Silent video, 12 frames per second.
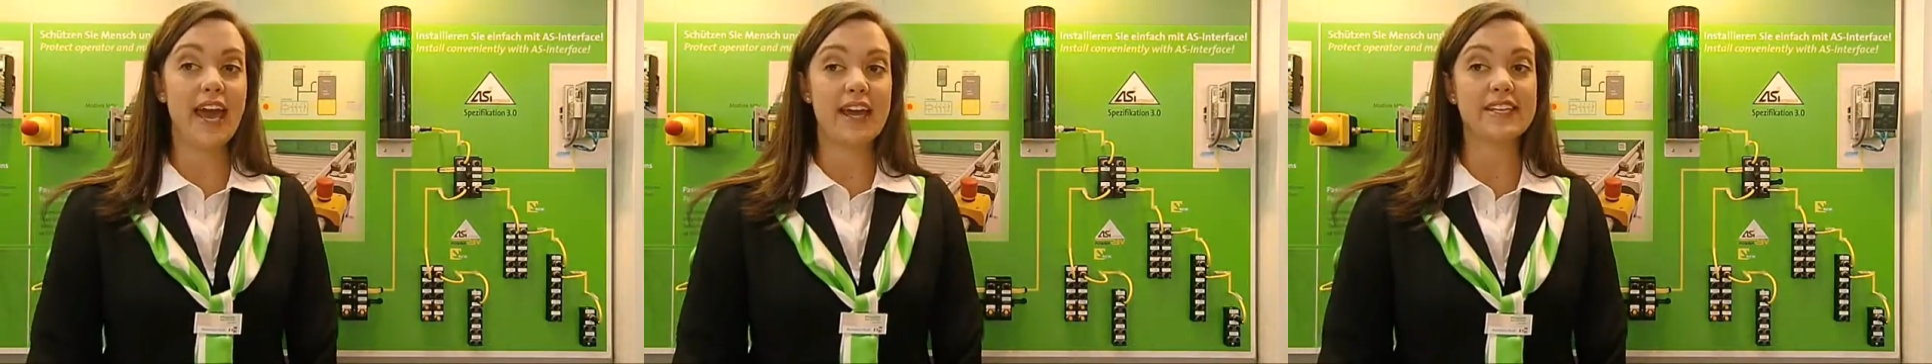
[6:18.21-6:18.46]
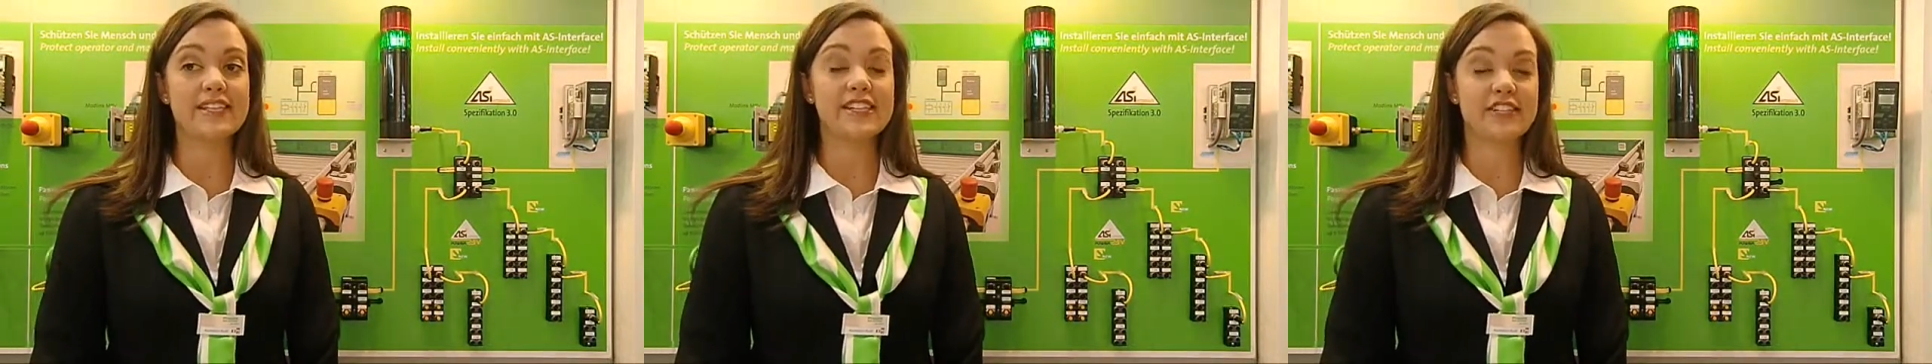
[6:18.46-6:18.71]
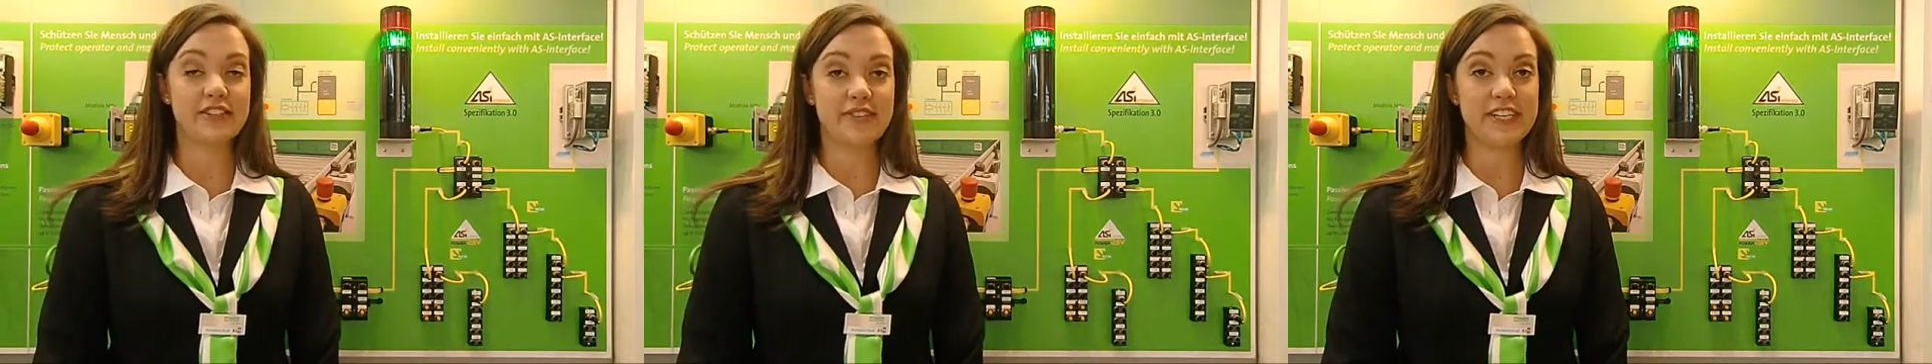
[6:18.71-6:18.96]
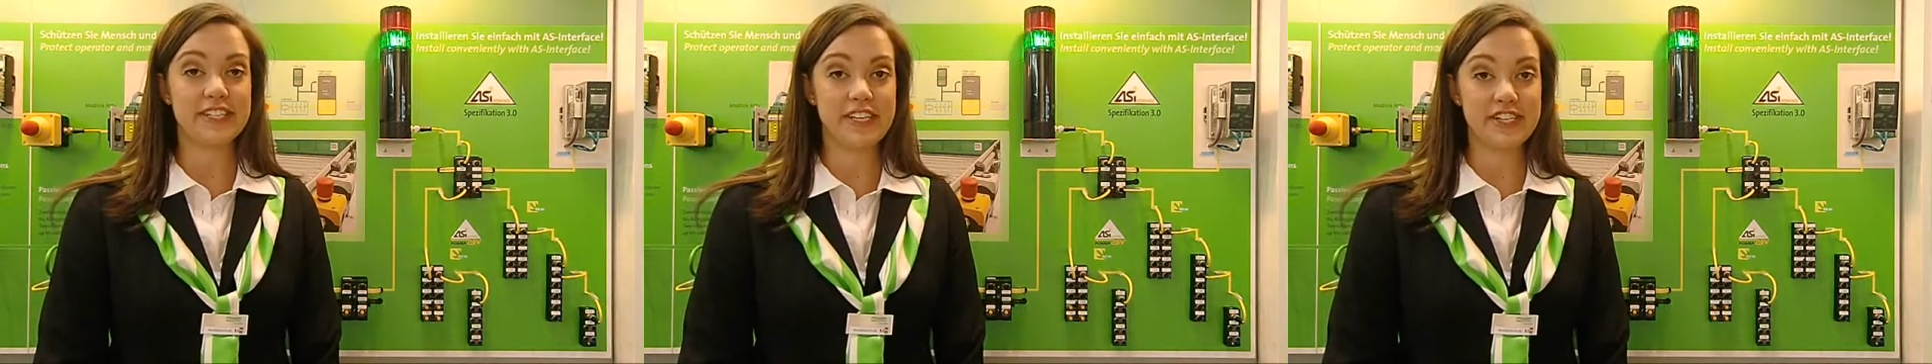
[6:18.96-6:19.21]
AS
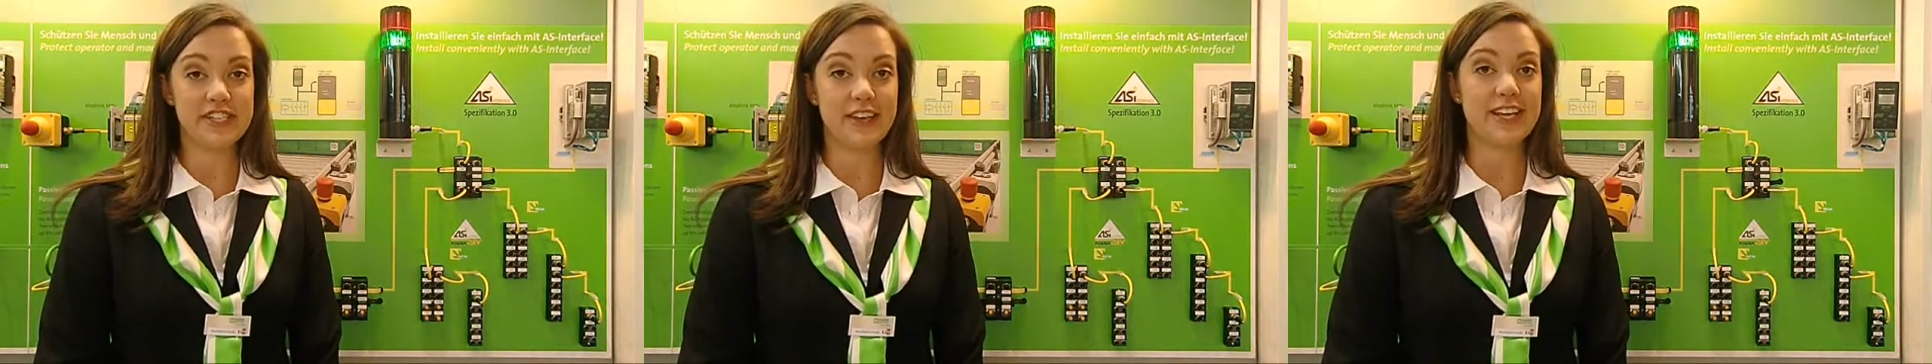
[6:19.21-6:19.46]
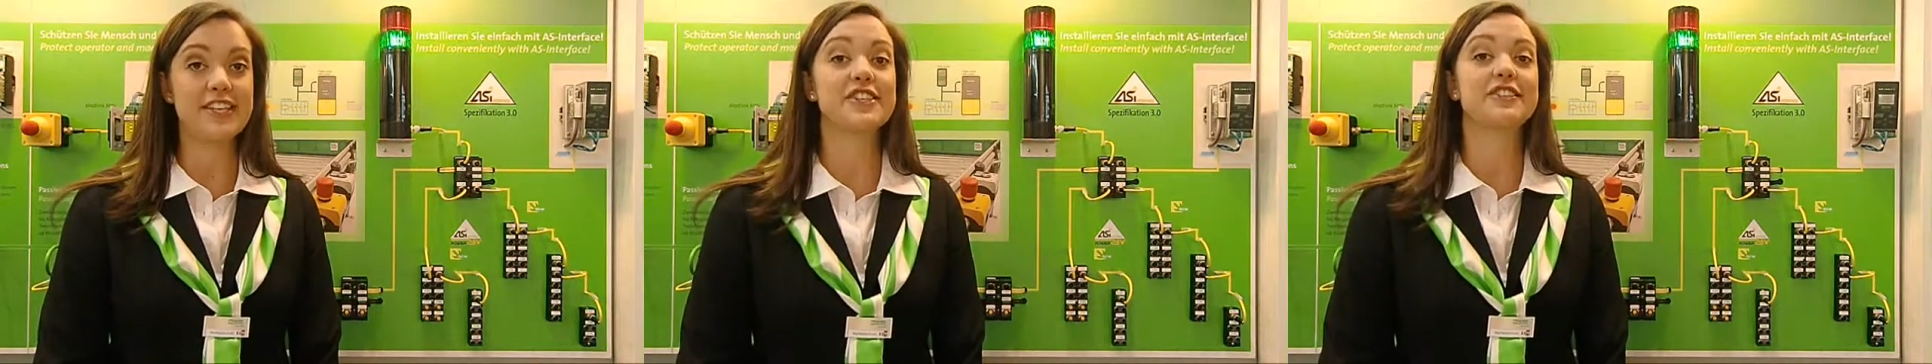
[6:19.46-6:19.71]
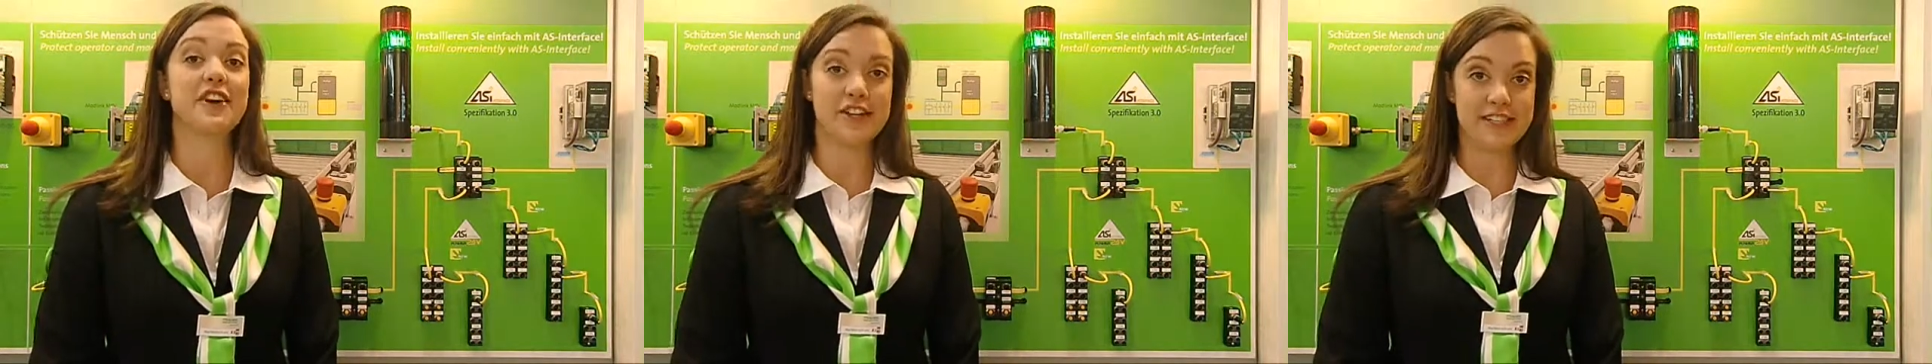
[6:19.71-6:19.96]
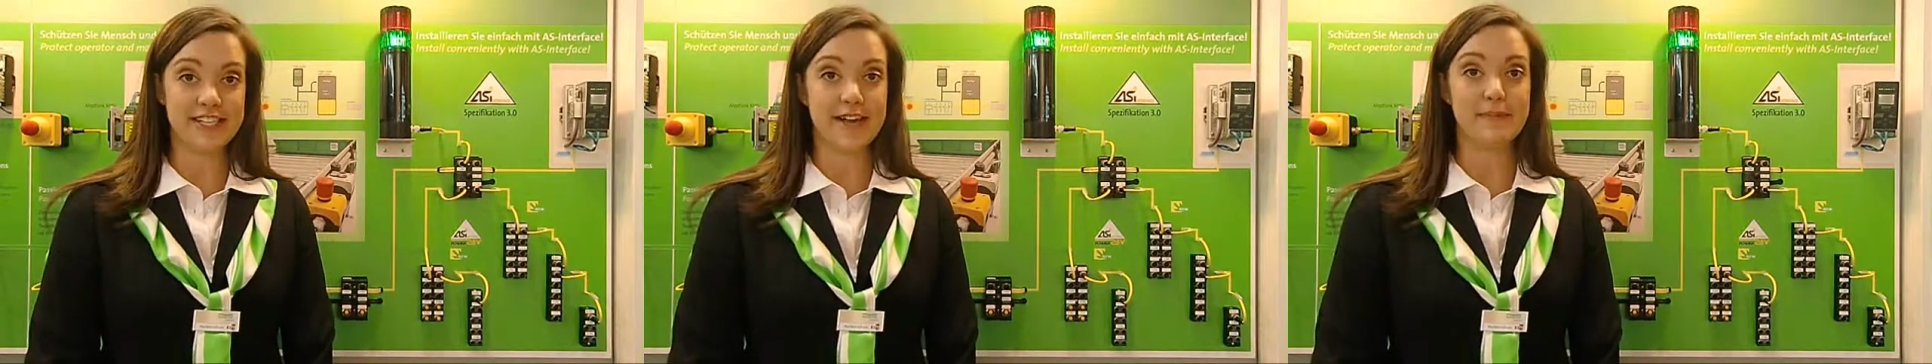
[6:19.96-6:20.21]
interface installation
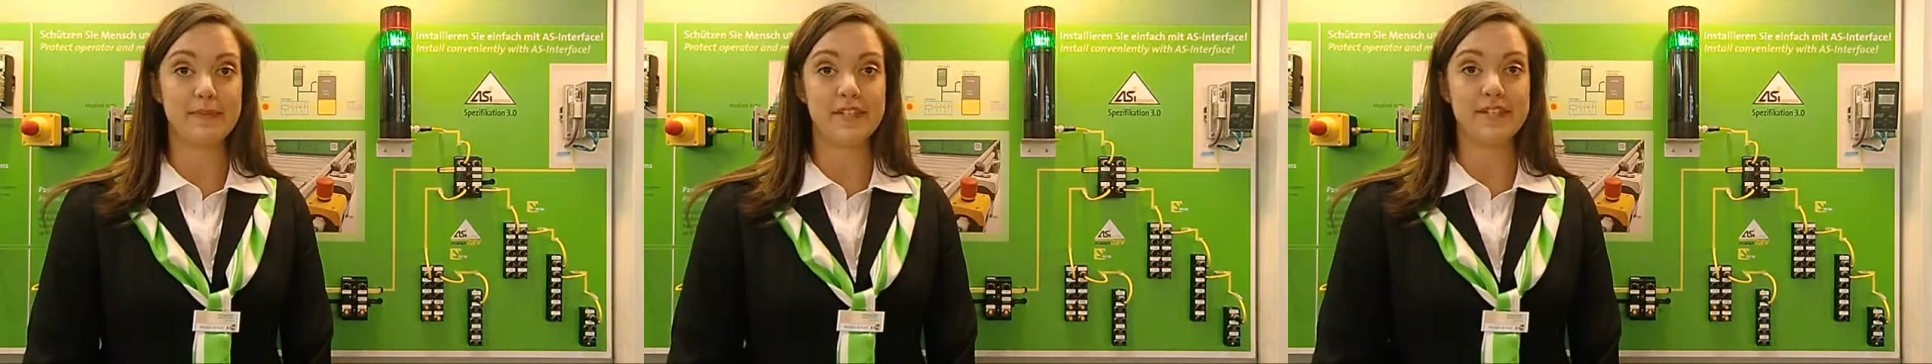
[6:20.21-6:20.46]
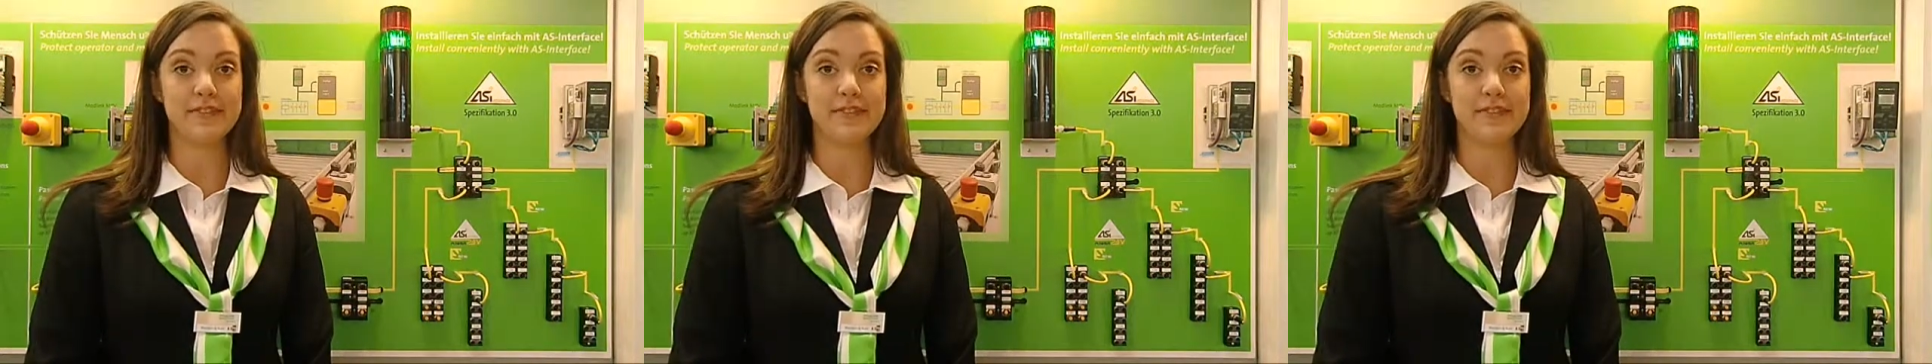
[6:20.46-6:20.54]
concept.